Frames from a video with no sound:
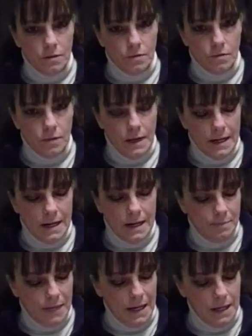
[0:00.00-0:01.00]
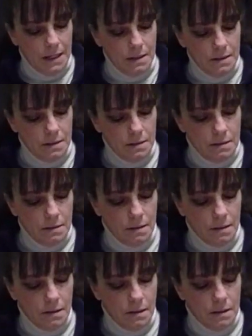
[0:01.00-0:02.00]
red paint
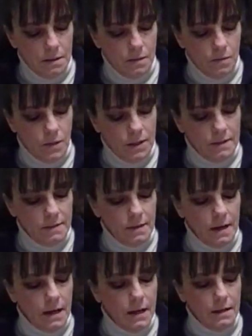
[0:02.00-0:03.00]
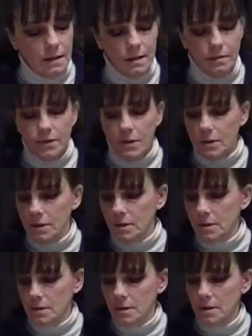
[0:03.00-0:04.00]
onto one side of your
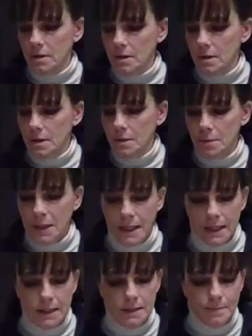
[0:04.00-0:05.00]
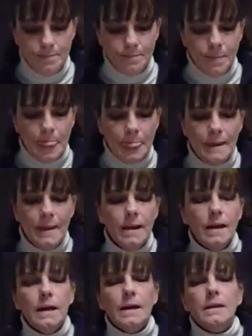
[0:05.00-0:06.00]
plate,
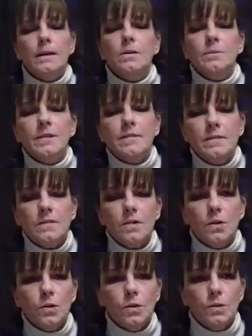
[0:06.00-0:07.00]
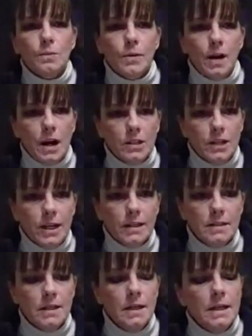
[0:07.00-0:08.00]
and almost this whole
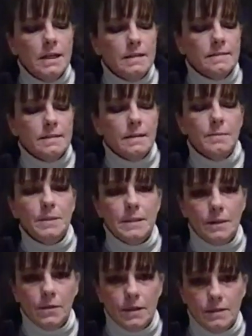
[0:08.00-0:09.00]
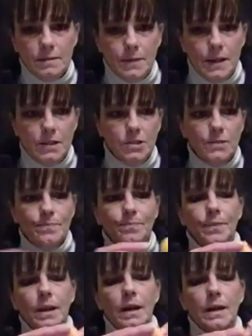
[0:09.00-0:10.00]
project is going to be done with the sponge,
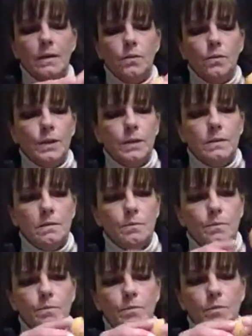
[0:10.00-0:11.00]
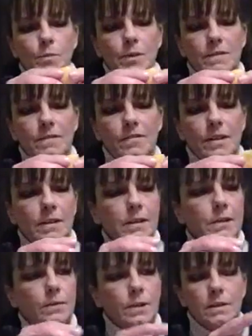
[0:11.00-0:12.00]
and with specifically
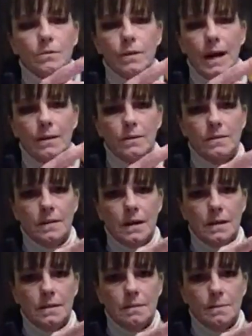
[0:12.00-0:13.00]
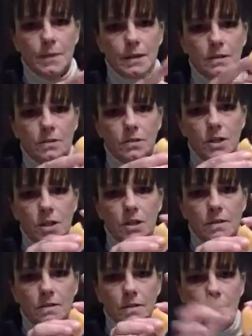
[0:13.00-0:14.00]
with the round side of the sponge.
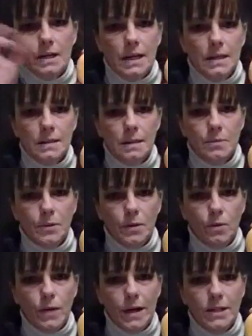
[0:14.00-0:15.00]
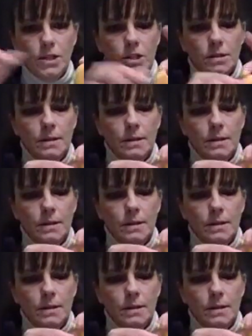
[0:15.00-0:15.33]
So you ended up with a wedge.